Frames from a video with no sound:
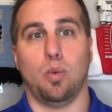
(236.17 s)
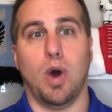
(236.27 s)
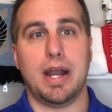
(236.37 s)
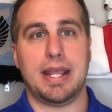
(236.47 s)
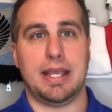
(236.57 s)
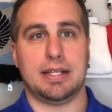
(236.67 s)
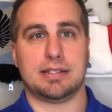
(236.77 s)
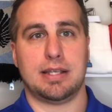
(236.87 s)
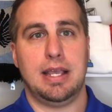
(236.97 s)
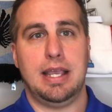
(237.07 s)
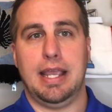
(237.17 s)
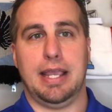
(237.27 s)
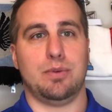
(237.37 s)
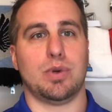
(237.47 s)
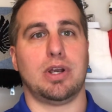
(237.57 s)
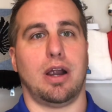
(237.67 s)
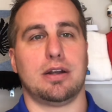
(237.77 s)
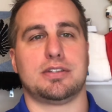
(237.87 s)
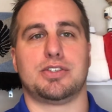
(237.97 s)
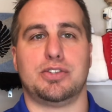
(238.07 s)
one is in
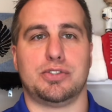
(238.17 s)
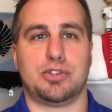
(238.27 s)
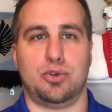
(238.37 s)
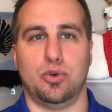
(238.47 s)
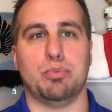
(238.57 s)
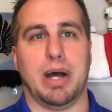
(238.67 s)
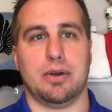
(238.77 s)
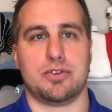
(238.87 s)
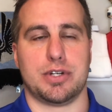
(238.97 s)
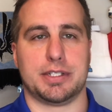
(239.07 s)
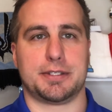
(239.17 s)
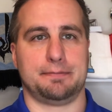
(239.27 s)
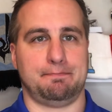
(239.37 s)
regards to school boundaries.